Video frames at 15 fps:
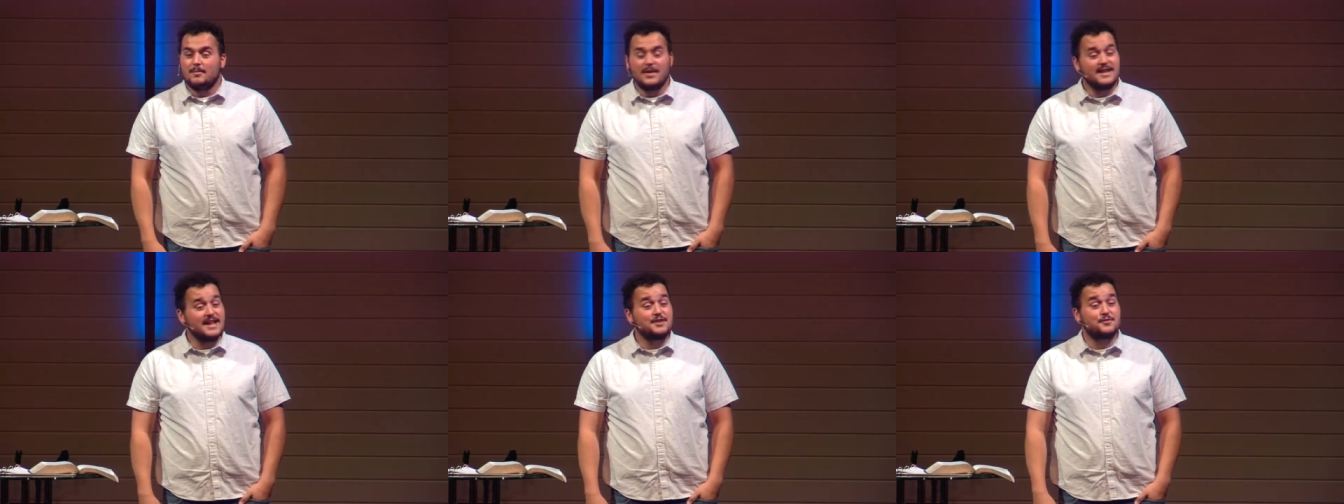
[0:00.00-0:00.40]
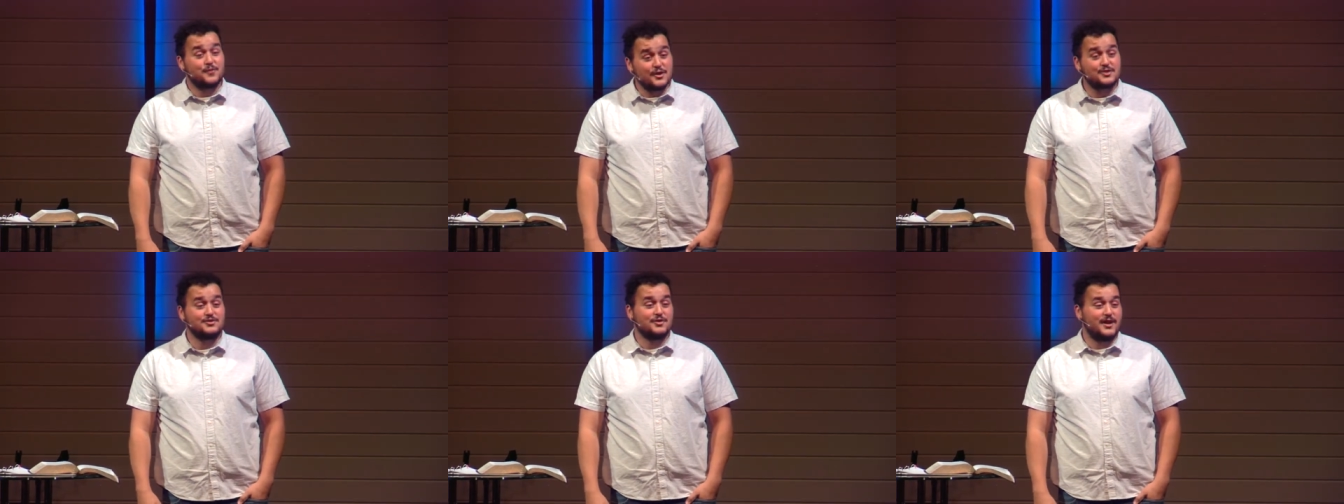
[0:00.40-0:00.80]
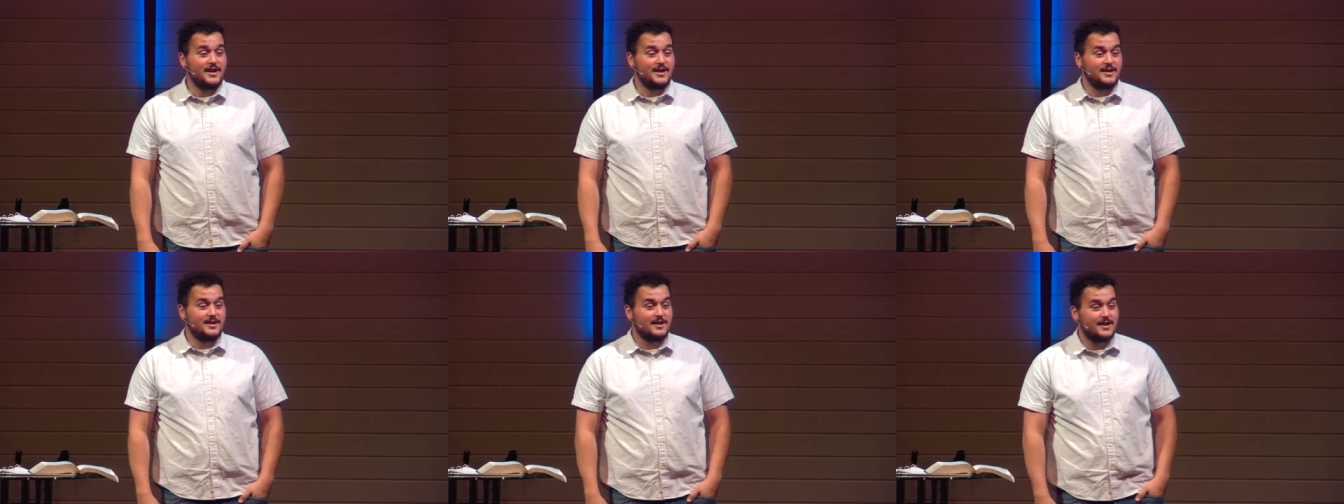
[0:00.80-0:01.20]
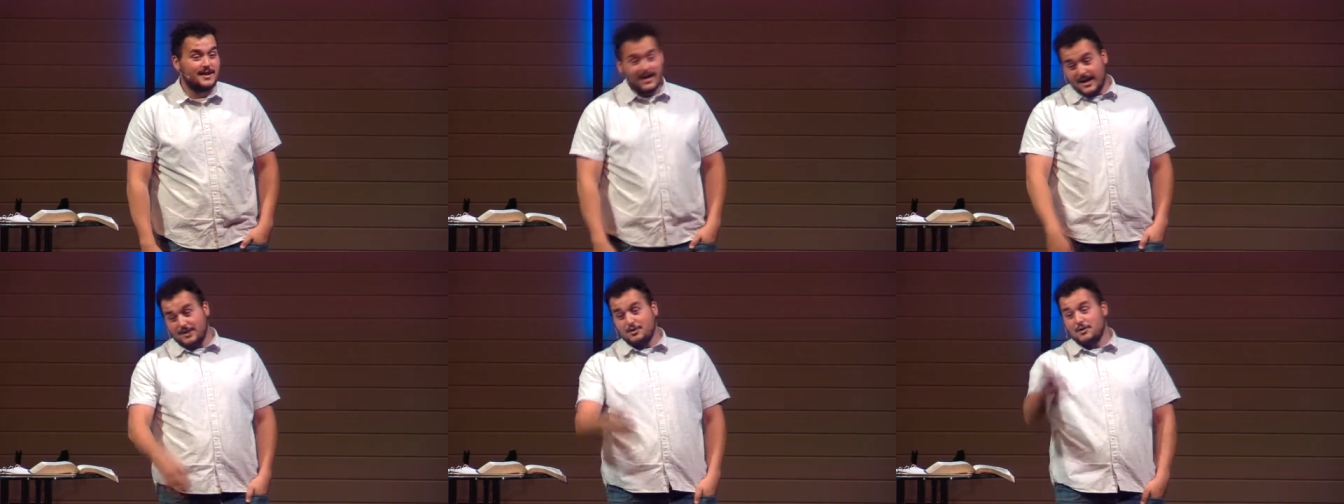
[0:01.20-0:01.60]
Man, that's frustrating.
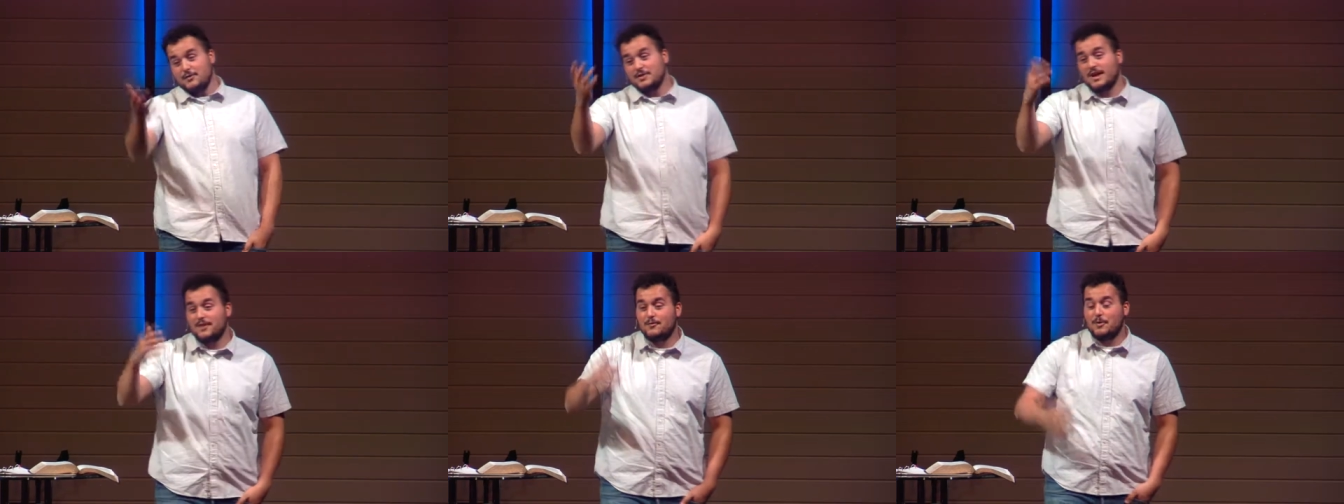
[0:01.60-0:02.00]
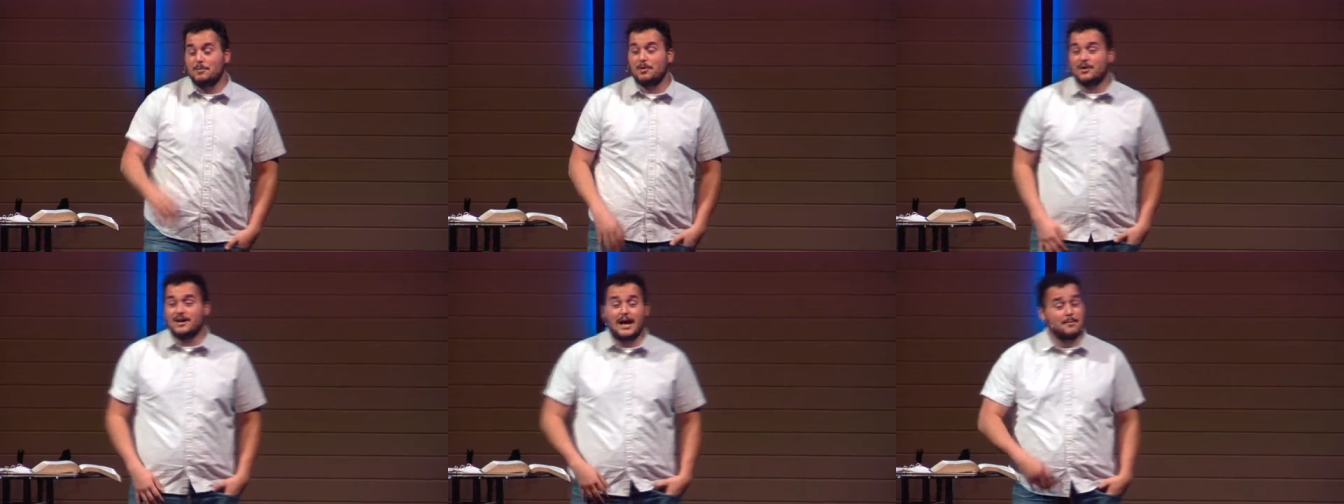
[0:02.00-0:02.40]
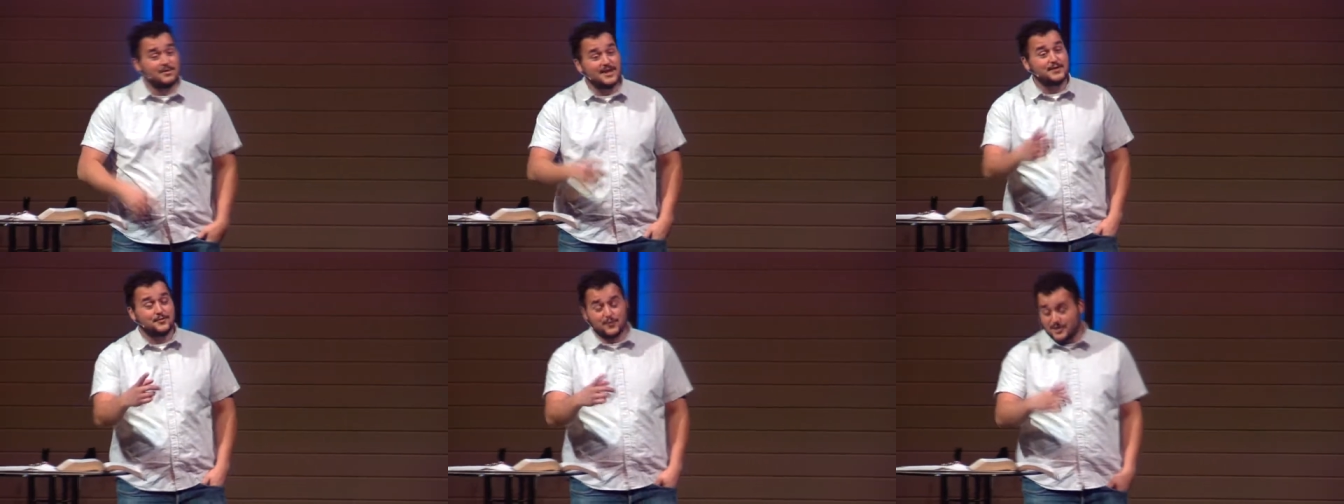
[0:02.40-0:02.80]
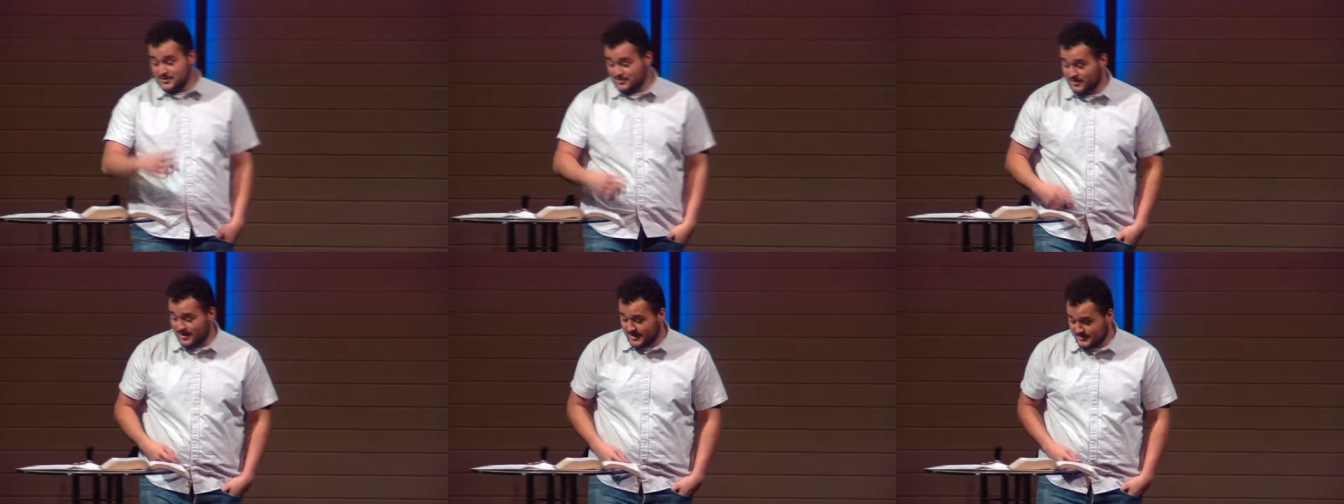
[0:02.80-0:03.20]
I don't know if you like football or not, but that's
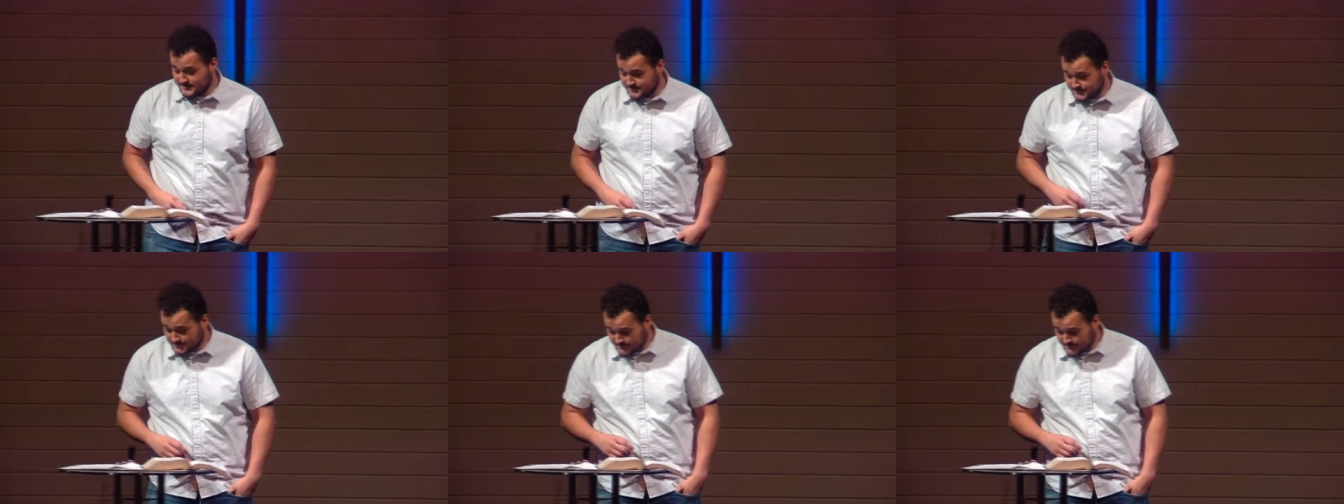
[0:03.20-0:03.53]
frustrating.